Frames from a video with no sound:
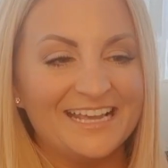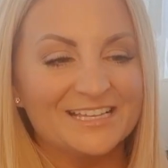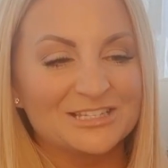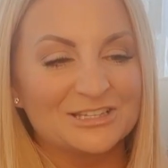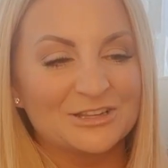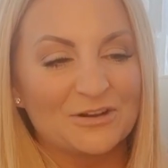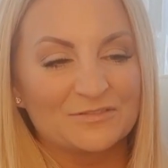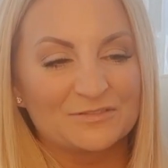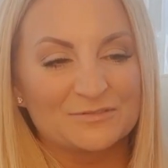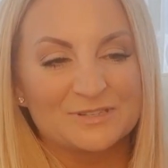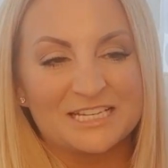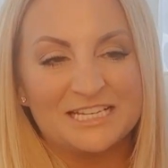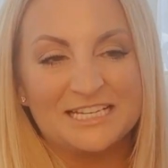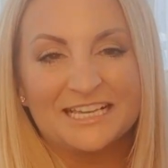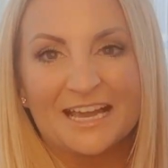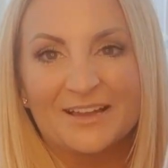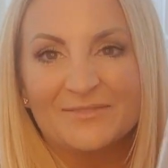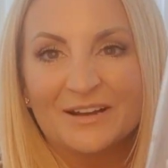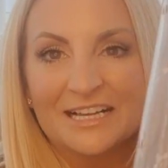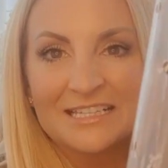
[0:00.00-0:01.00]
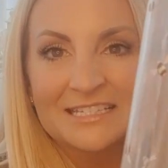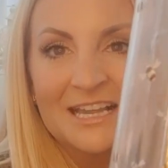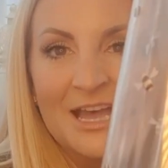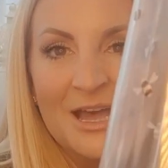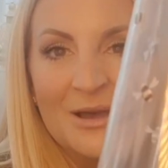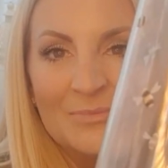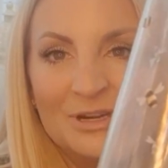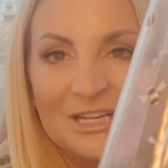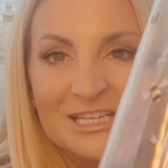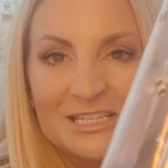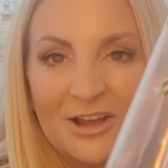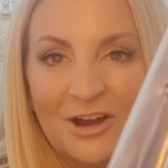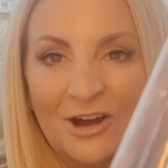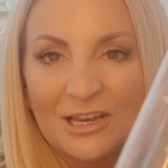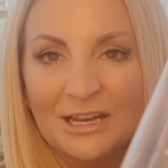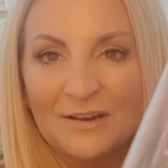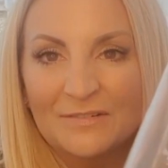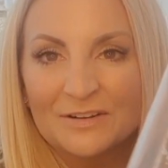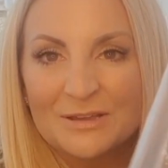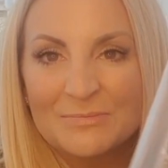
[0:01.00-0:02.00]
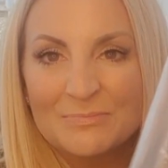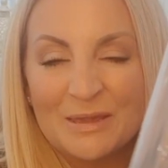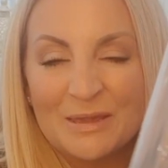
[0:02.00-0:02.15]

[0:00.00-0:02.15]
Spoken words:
It's not from TK Maxx, but it's got lovely